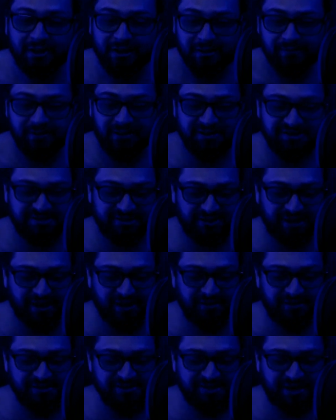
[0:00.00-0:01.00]
Because a lot of
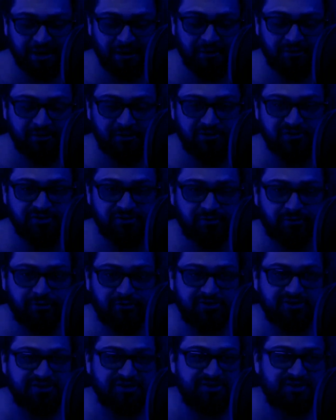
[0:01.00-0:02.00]
these characters, in order
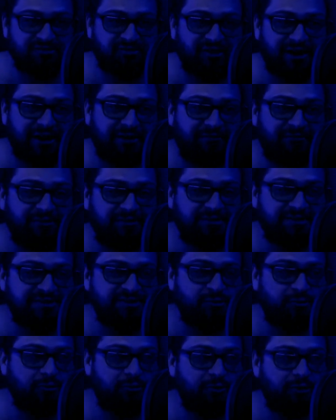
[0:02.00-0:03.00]
to survive in this
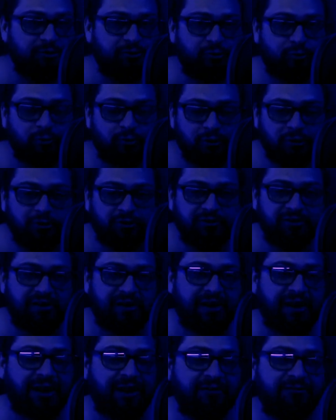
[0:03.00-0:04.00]
weird world, they
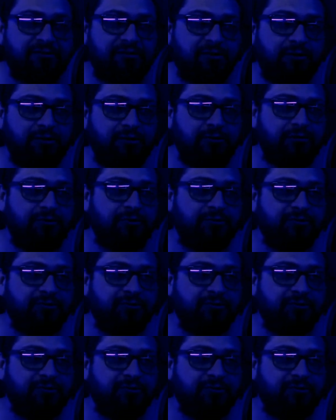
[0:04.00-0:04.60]
have to